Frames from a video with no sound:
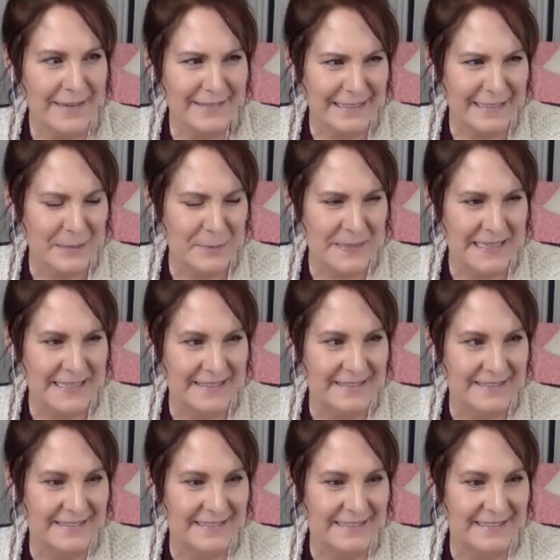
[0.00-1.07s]
to him and I
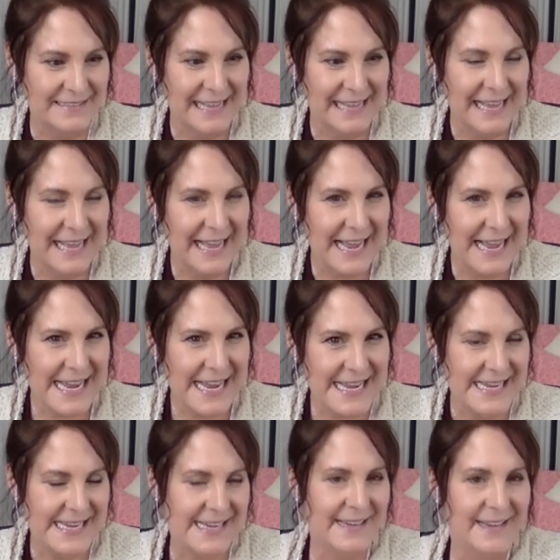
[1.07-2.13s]
said,
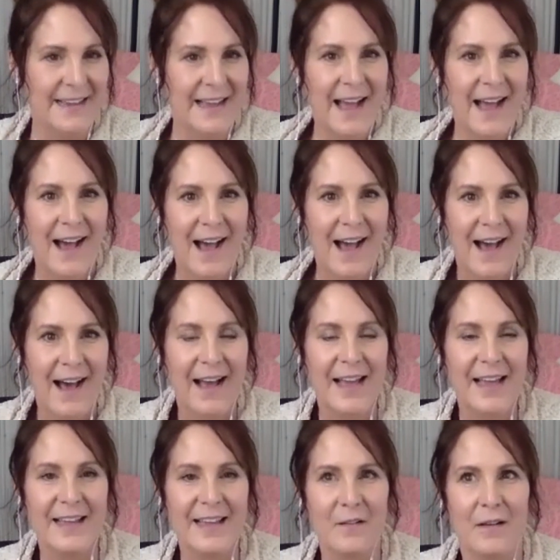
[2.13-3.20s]
hey,
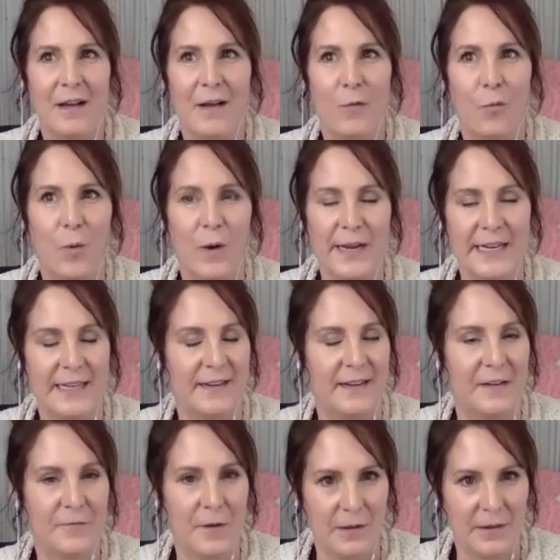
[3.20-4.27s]
I want to get
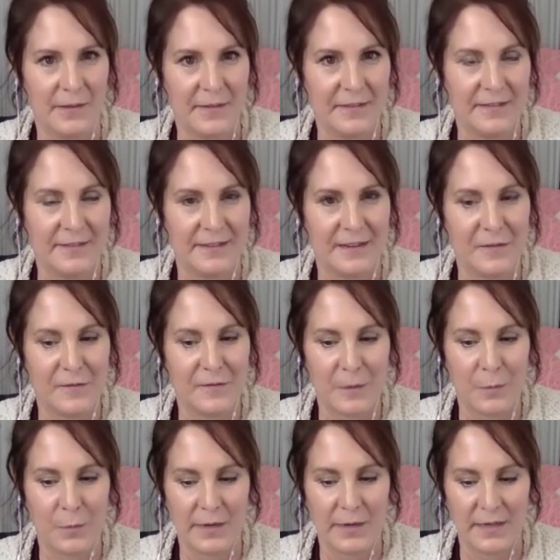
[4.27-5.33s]
off all of this stuff. I
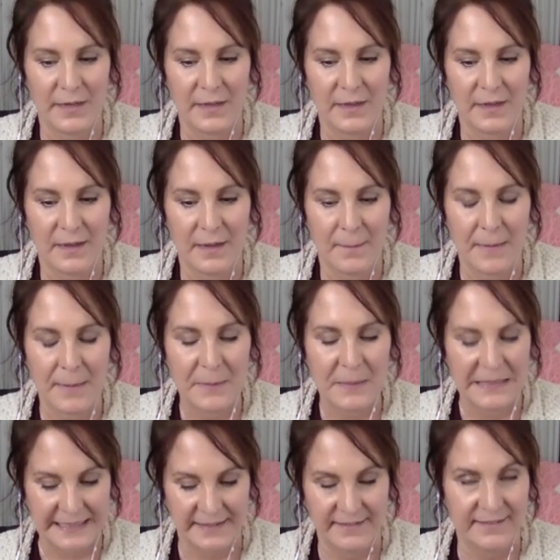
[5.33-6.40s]
want to, my
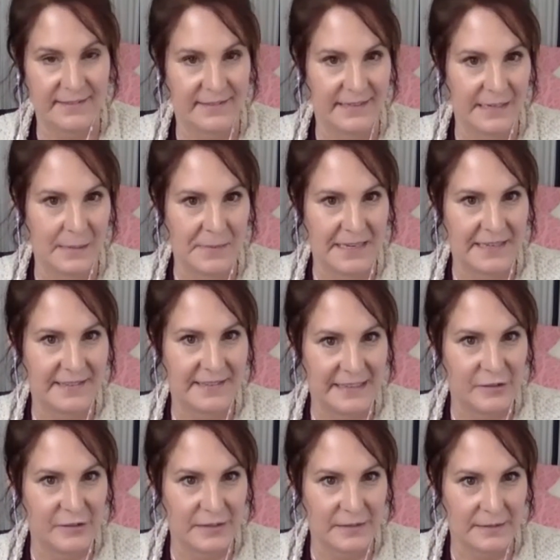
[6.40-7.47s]
plan is to take a
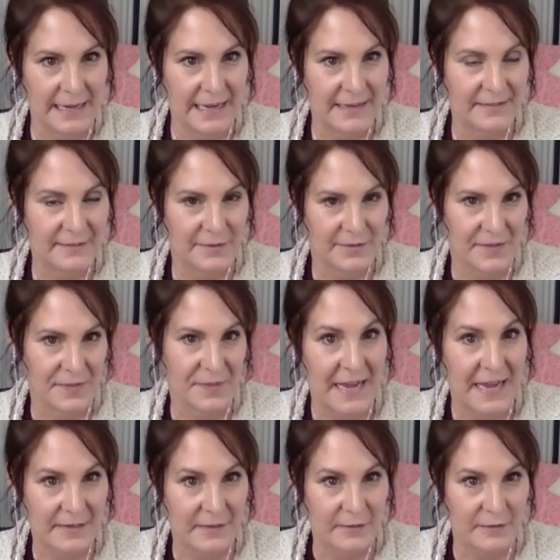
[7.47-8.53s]
meditation class so that
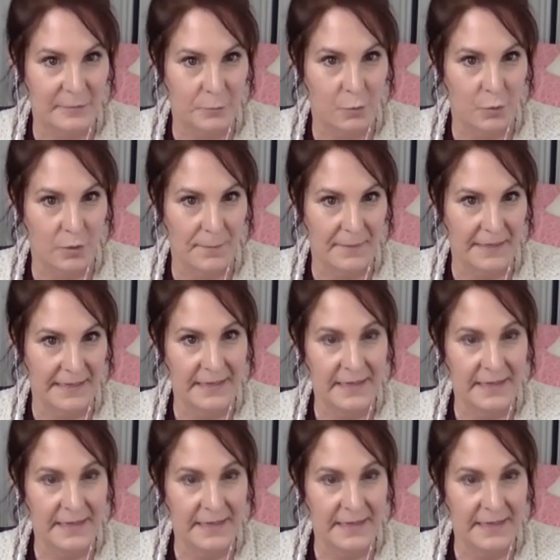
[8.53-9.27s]
that can support me.